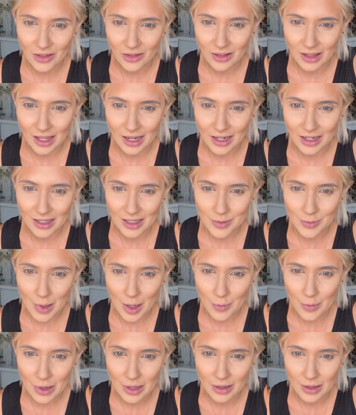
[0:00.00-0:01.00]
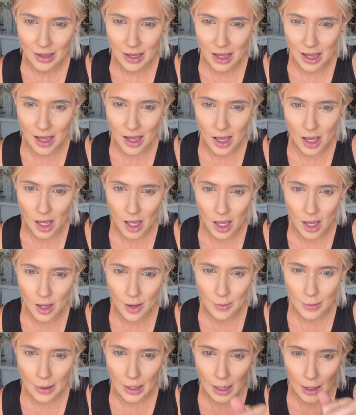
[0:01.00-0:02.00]
glad it is, Mom.
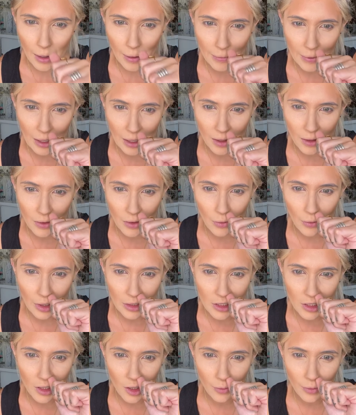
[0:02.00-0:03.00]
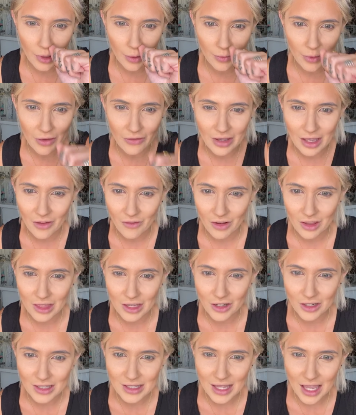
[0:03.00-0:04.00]
Um, I'm kind of new at watching you, but I'm loving everything
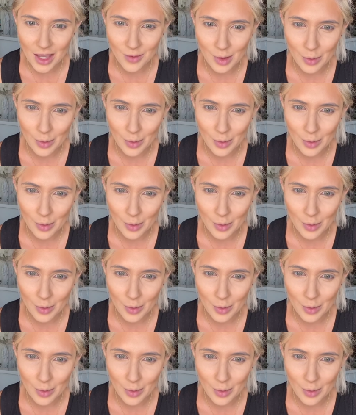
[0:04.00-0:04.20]
you're saying.